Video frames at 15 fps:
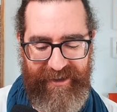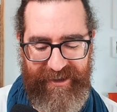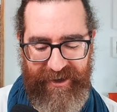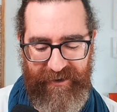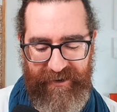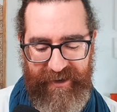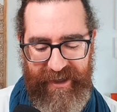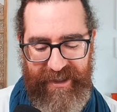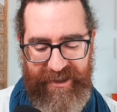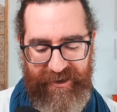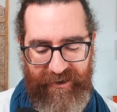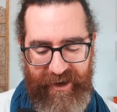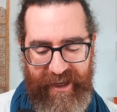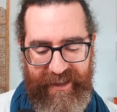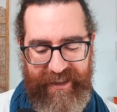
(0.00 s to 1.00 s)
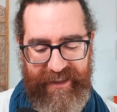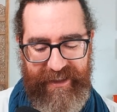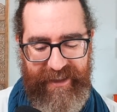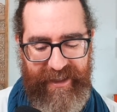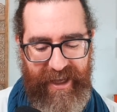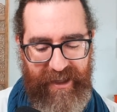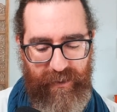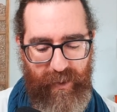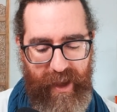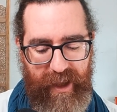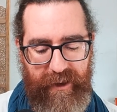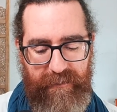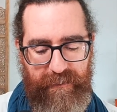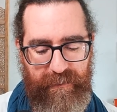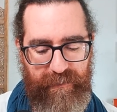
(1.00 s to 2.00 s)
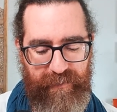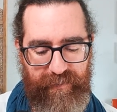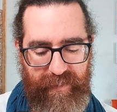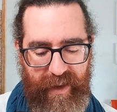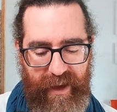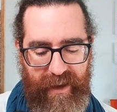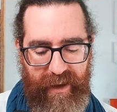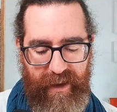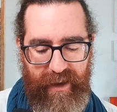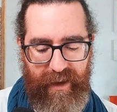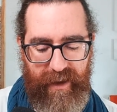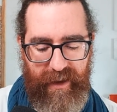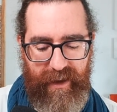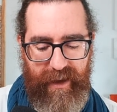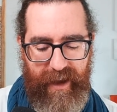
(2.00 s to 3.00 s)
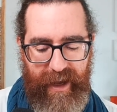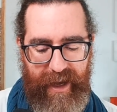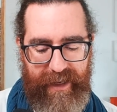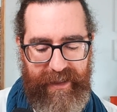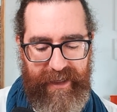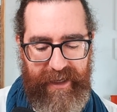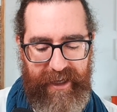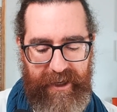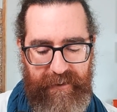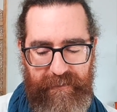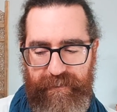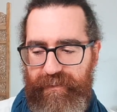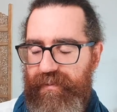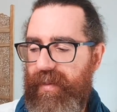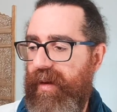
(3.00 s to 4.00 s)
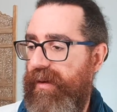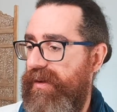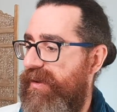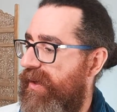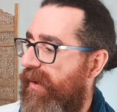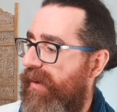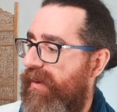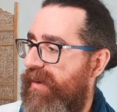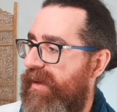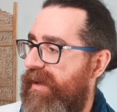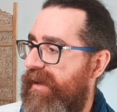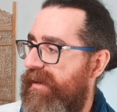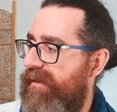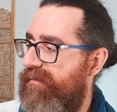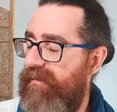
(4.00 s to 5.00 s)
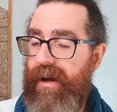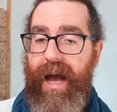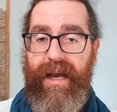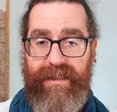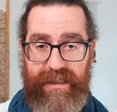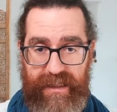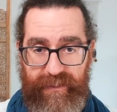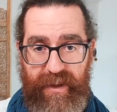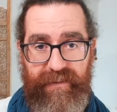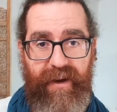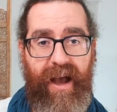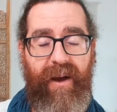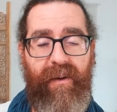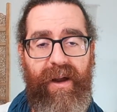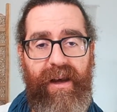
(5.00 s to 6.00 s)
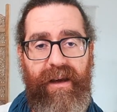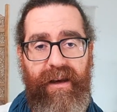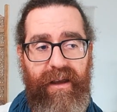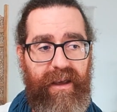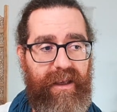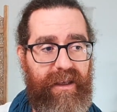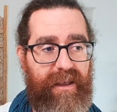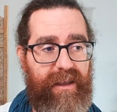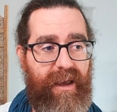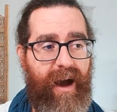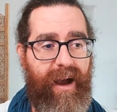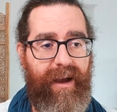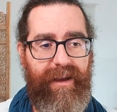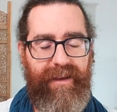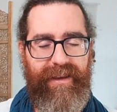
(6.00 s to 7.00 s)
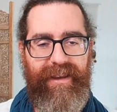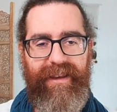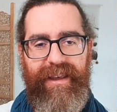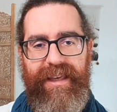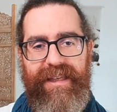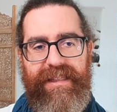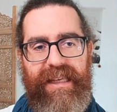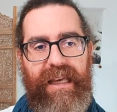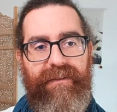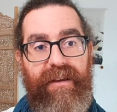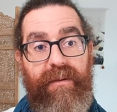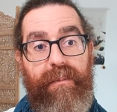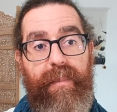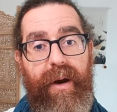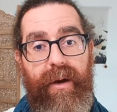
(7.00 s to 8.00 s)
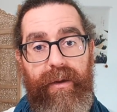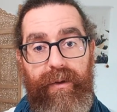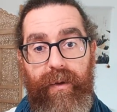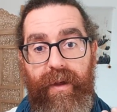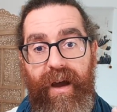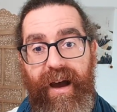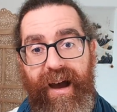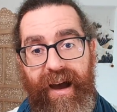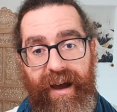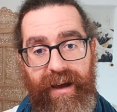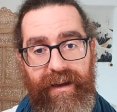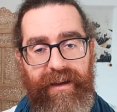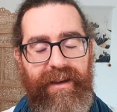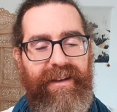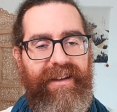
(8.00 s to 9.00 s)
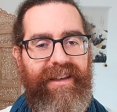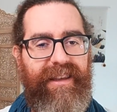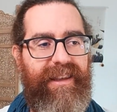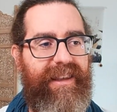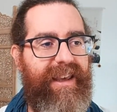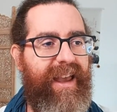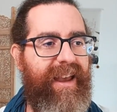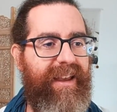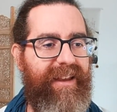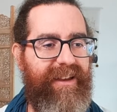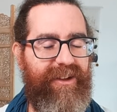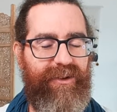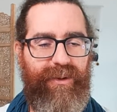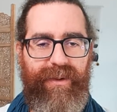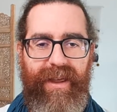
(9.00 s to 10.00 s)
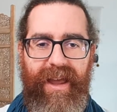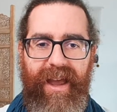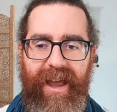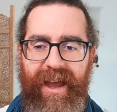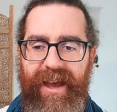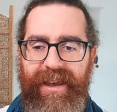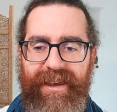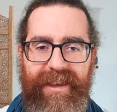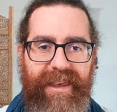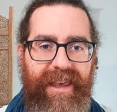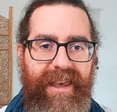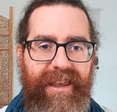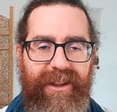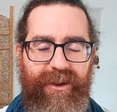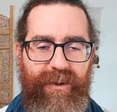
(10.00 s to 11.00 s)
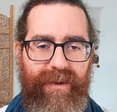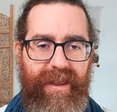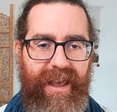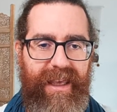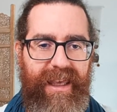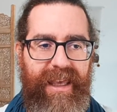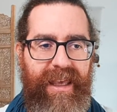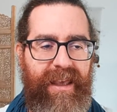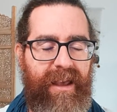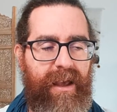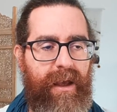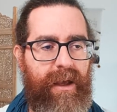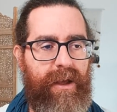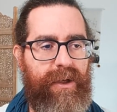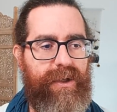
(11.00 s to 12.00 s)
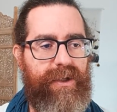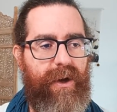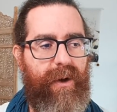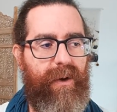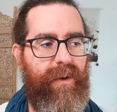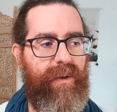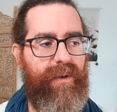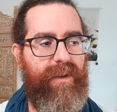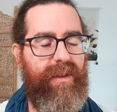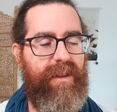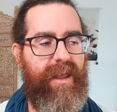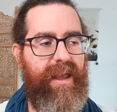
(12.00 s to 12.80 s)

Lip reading: So it's connected in that way. And so as a semivowel, ya, it's giving birth to the a, ye, to the e, yi, to the e. So